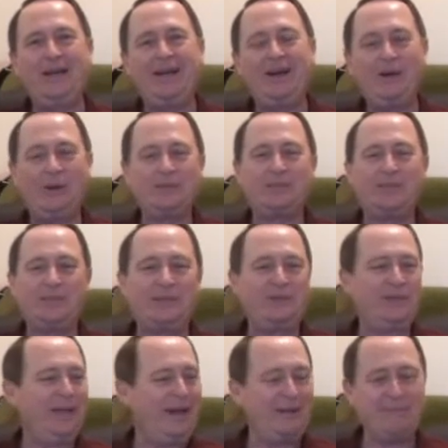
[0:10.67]

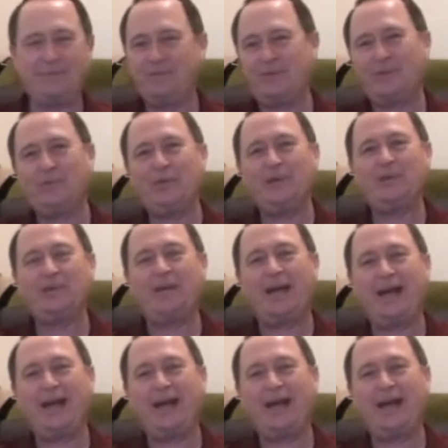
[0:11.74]
I'm thrilled to